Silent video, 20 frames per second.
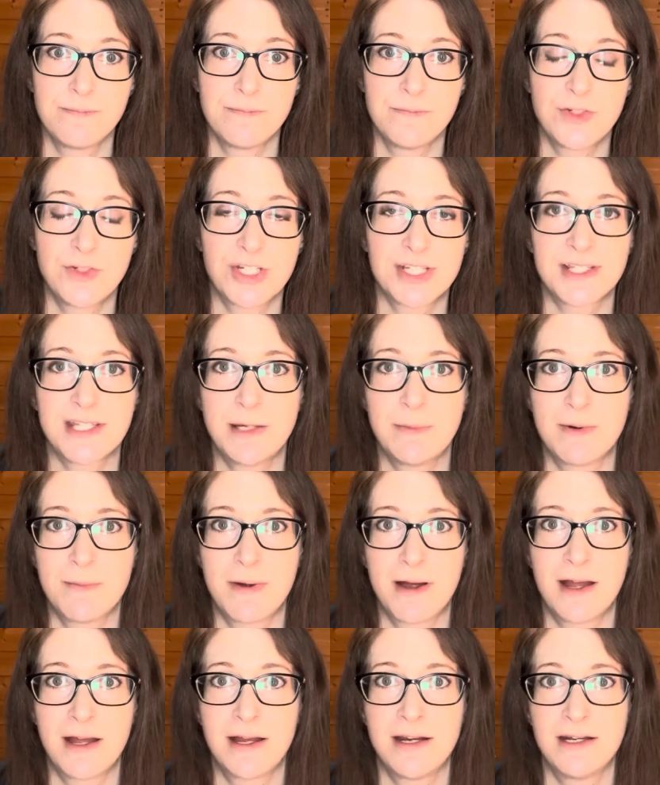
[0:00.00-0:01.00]
just keep in
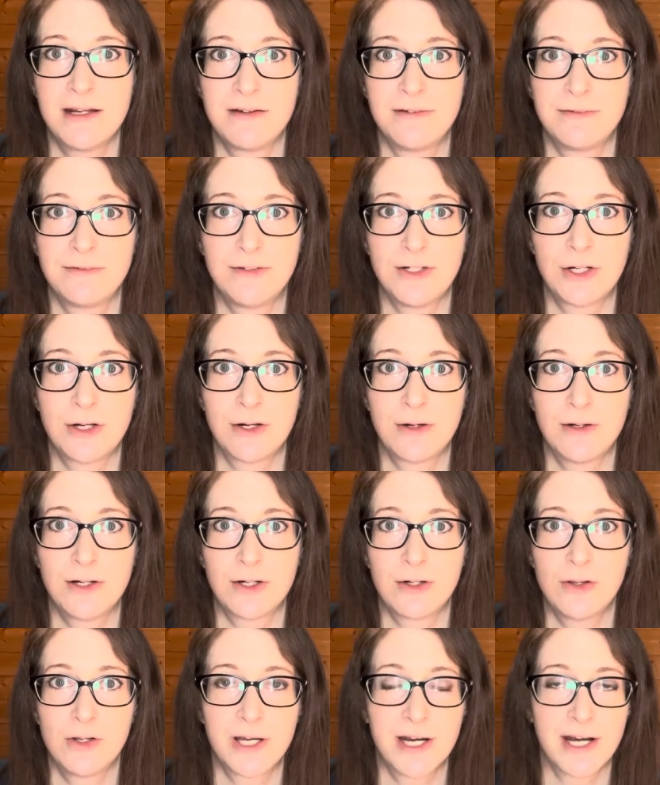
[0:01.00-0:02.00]
mind if, you know, you're
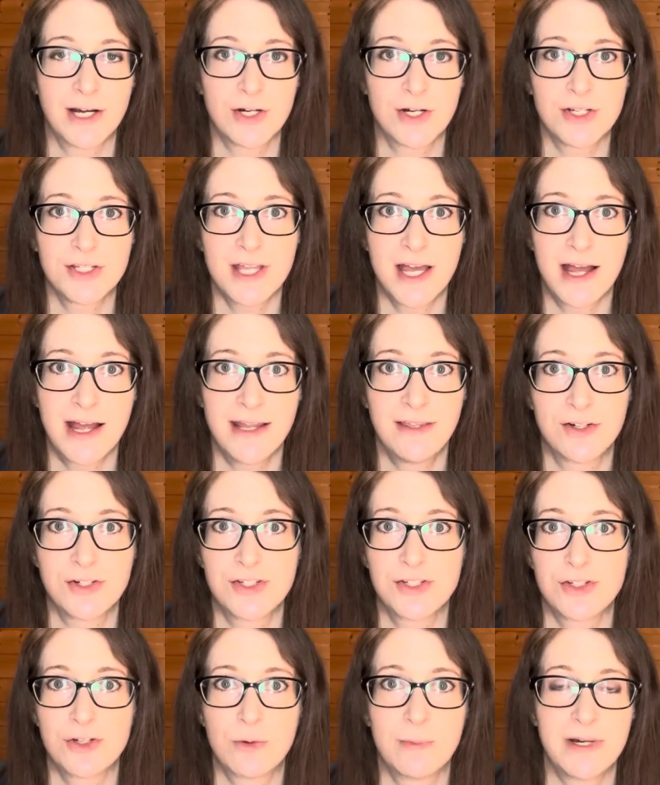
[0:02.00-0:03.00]
looking at your sign, there's
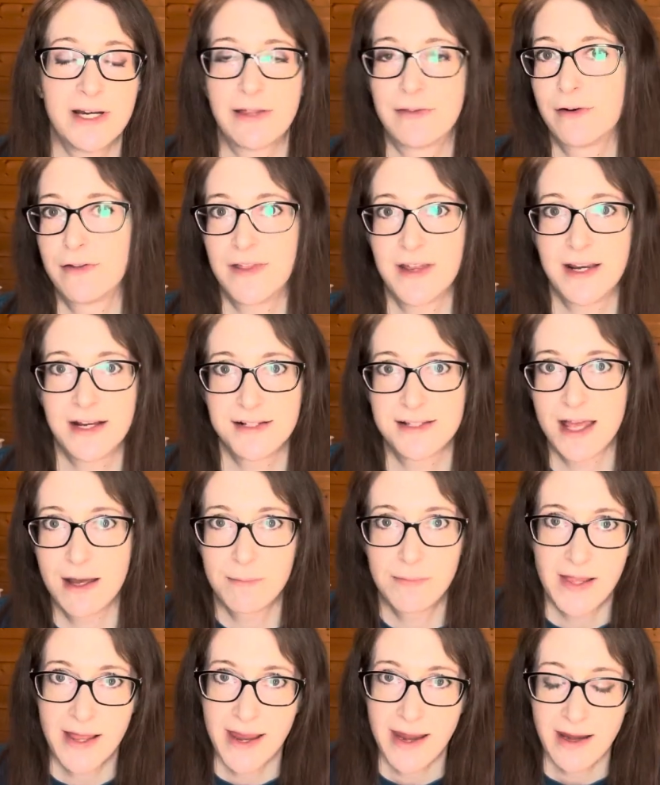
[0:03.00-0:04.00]
so many other things at
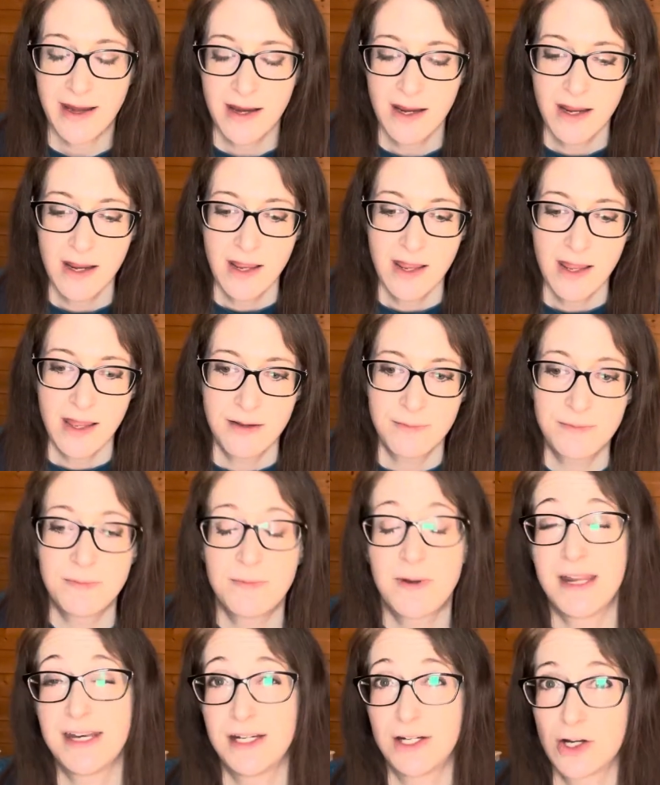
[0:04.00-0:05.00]
play
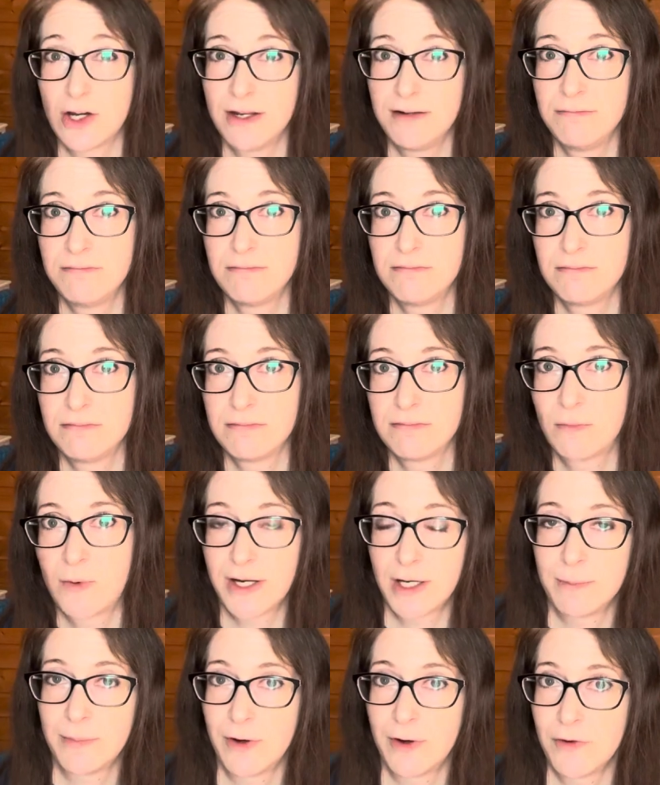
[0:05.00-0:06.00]
depending on what
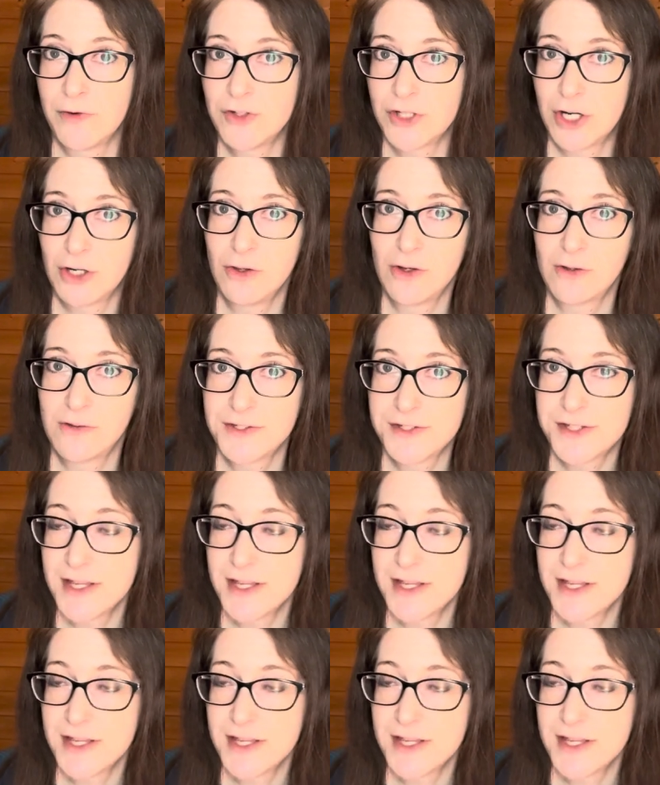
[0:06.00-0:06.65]
your birth chart looks